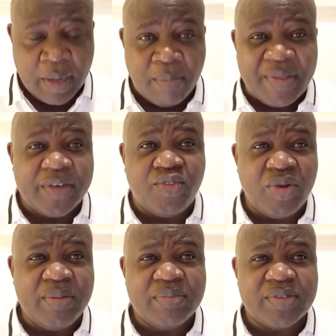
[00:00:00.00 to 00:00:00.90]
But the
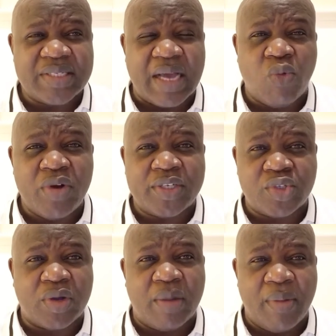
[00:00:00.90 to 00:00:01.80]
dreams I want to
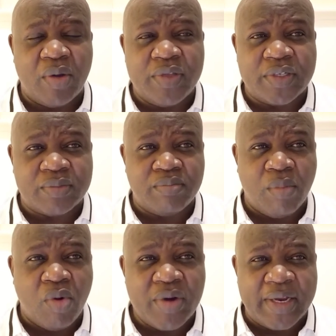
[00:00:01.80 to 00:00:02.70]
talk about this
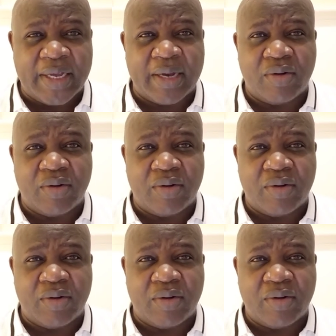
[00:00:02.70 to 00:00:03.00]
morning,